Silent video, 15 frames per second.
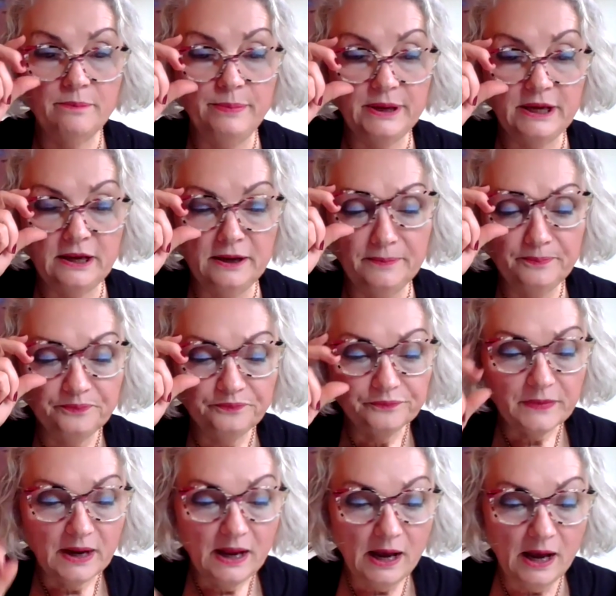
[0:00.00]
B.
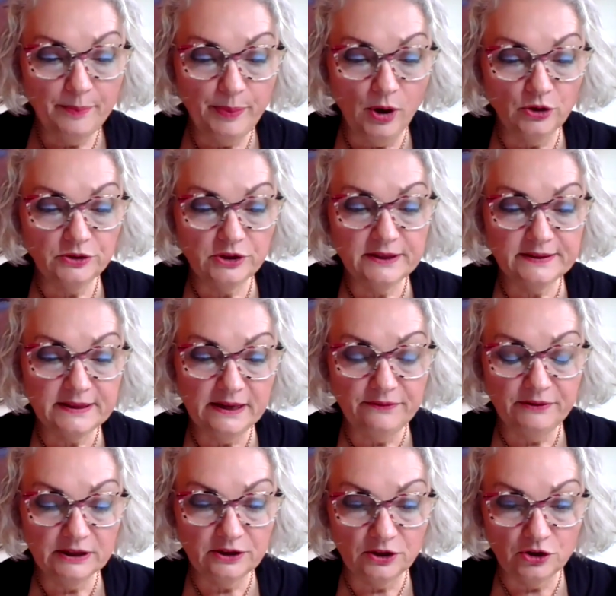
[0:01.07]
Upon
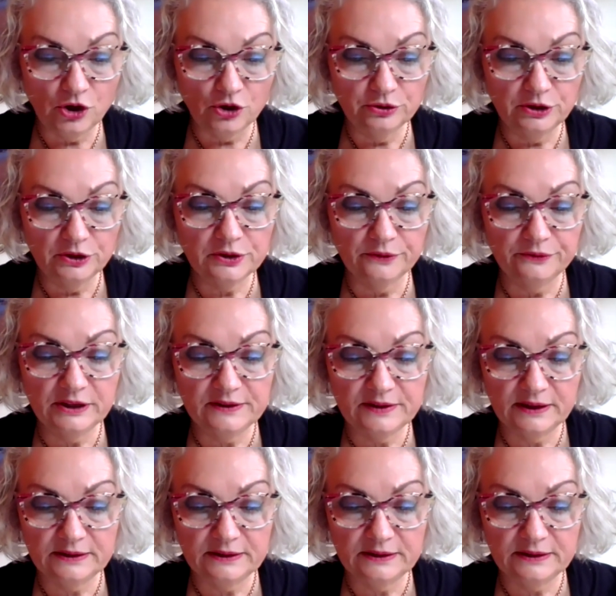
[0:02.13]
receiving the notice of this